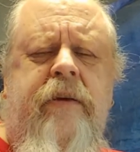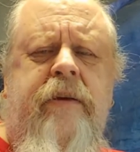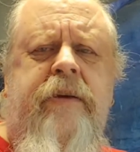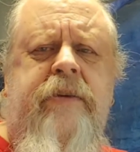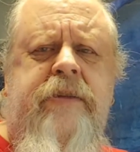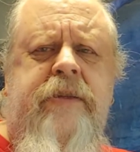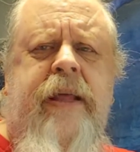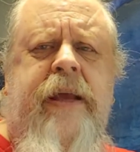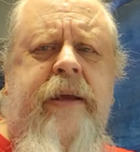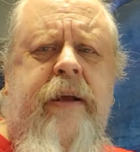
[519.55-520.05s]

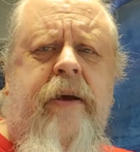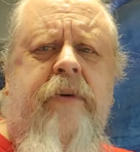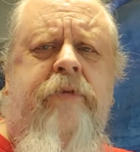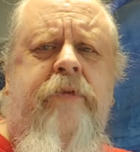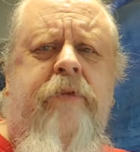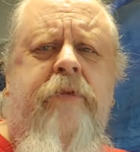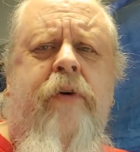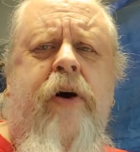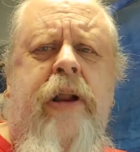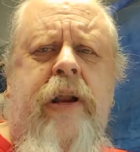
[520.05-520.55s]
It's like a
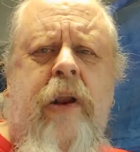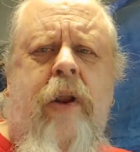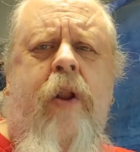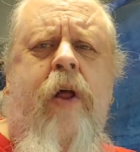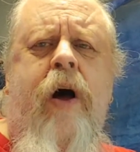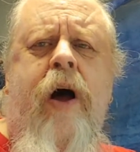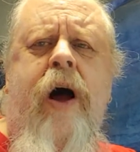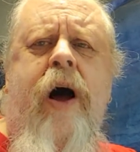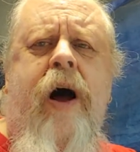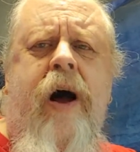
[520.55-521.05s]
foot
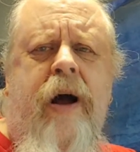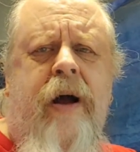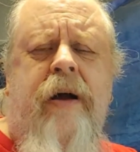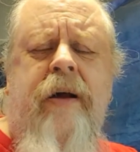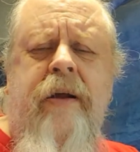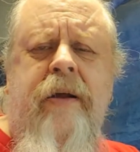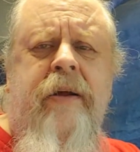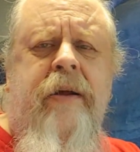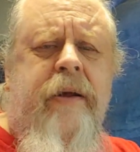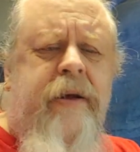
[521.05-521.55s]
long
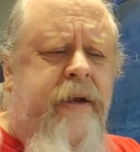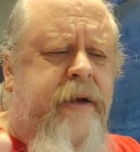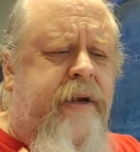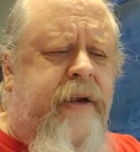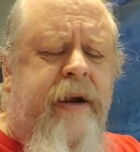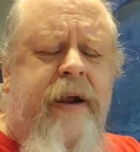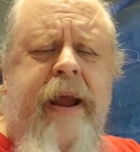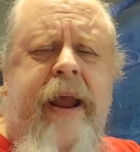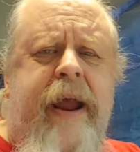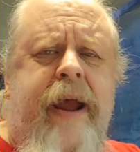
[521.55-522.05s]
and
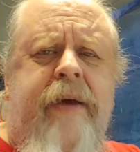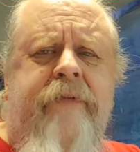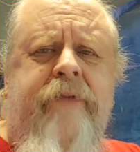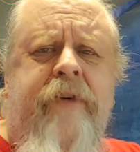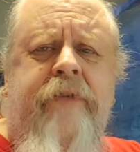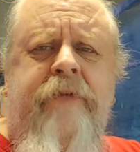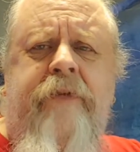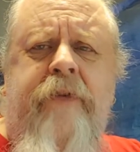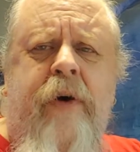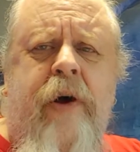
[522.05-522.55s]
a half
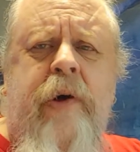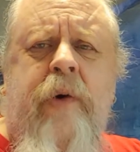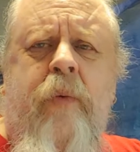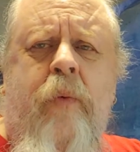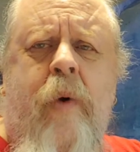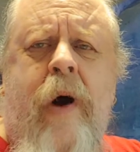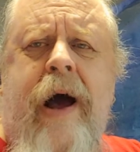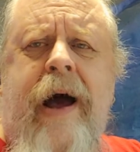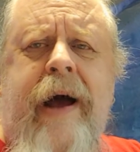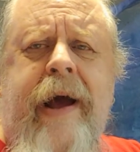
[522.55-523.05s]
a foot
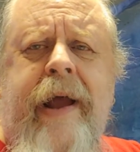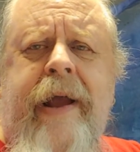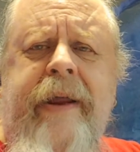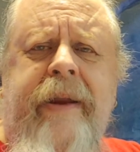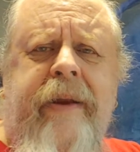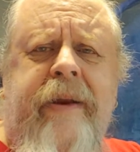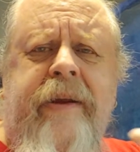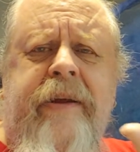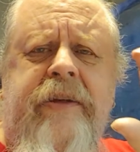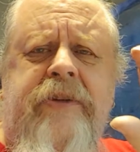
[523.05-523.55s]
wide,
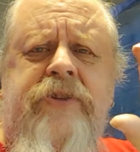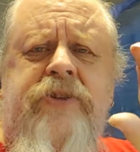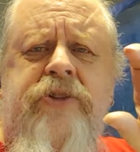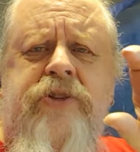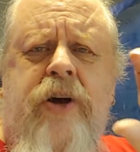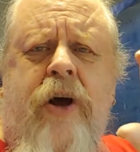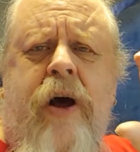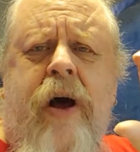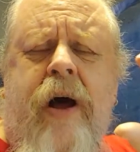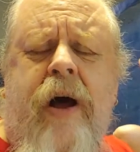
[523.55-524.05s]
and it's
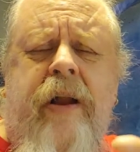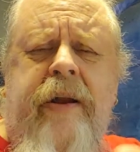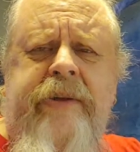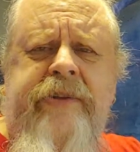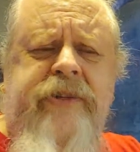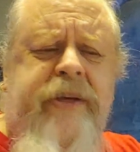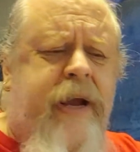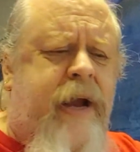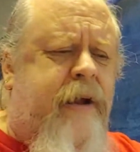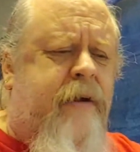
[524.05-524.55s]
tall, and
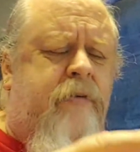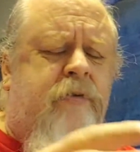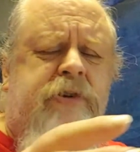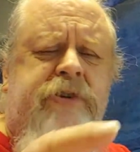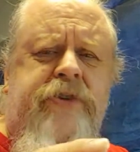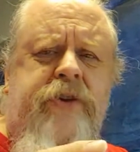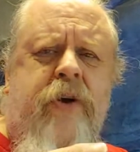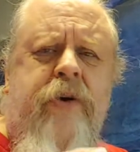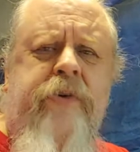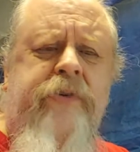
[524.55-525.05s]
it's got
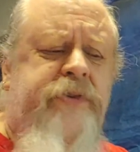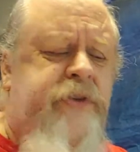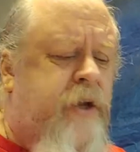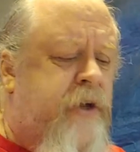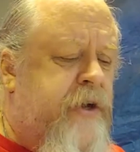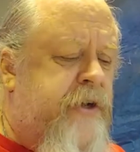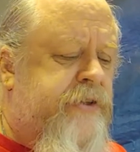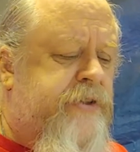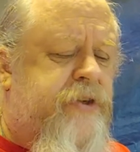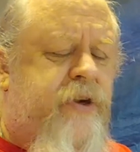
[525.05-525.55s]
stones.
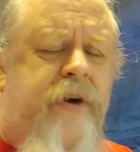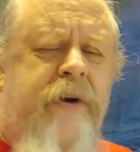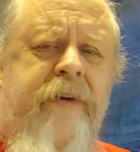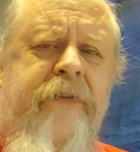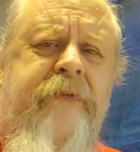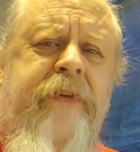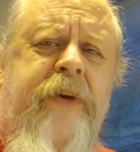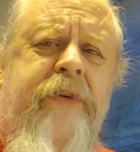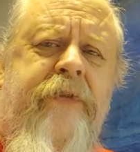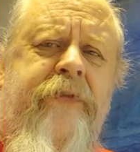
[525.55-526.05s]
So
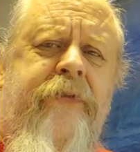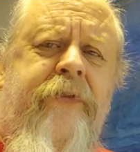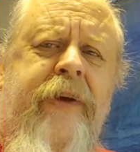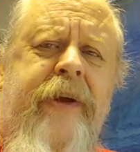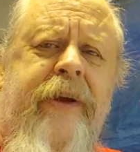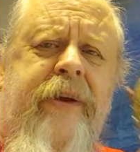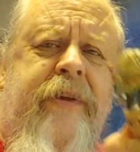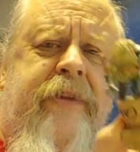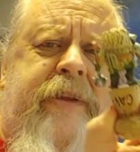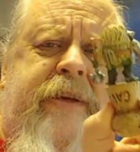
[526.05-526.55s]
if you
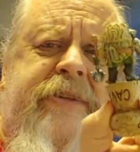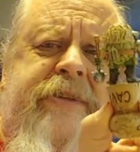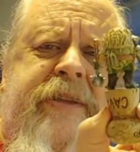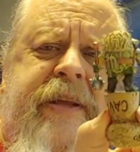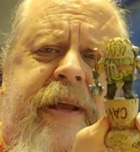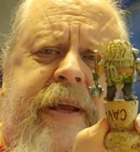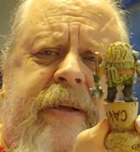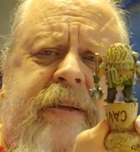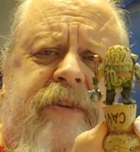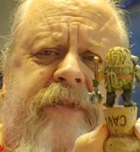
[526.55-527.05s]
figure this
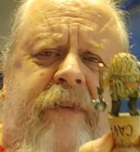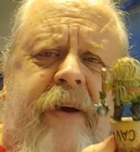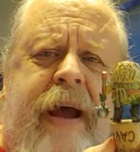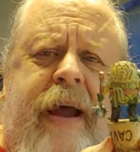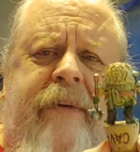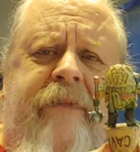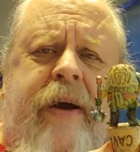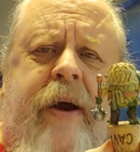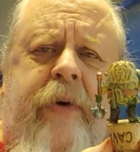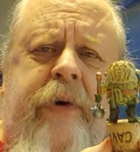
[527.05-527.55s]
takes
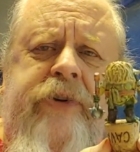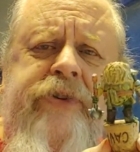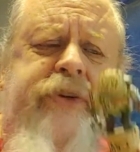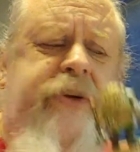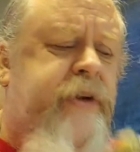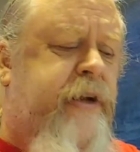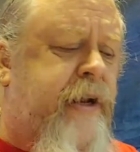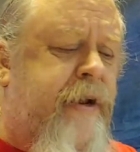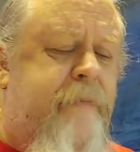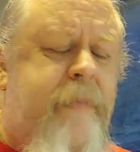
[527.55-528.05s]
5 hours, you
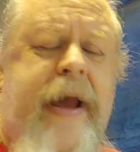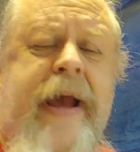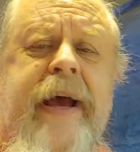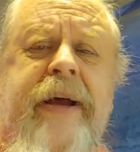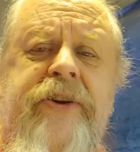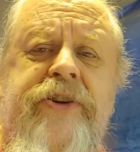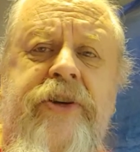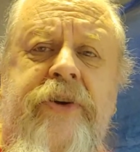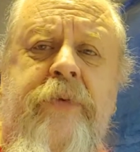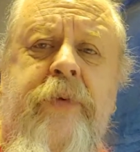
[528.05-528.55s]
can
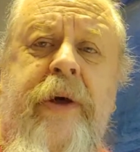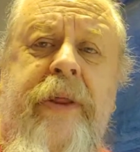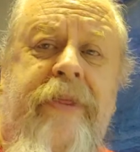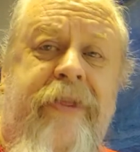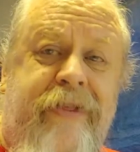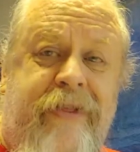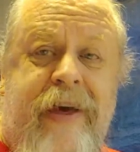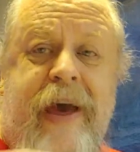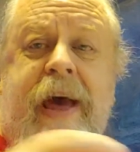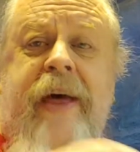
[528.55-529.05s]
imagine
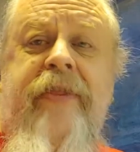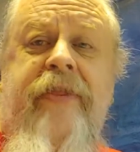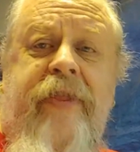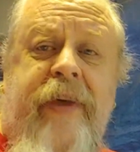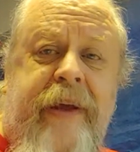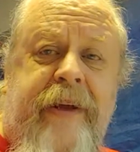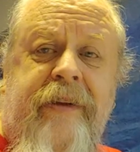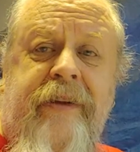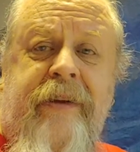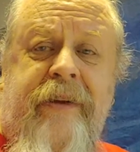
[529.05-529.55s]
what that
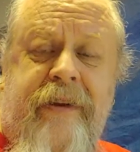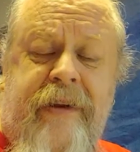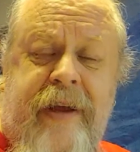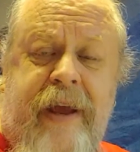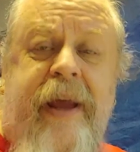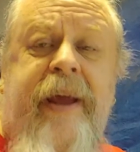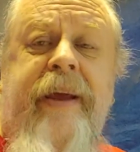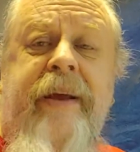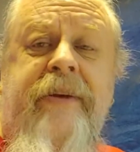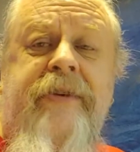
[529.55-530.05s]
thing
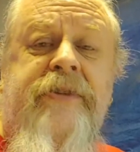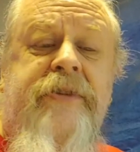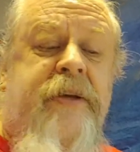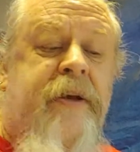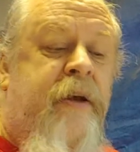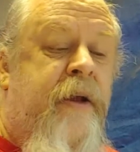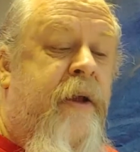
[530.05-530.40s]
takes.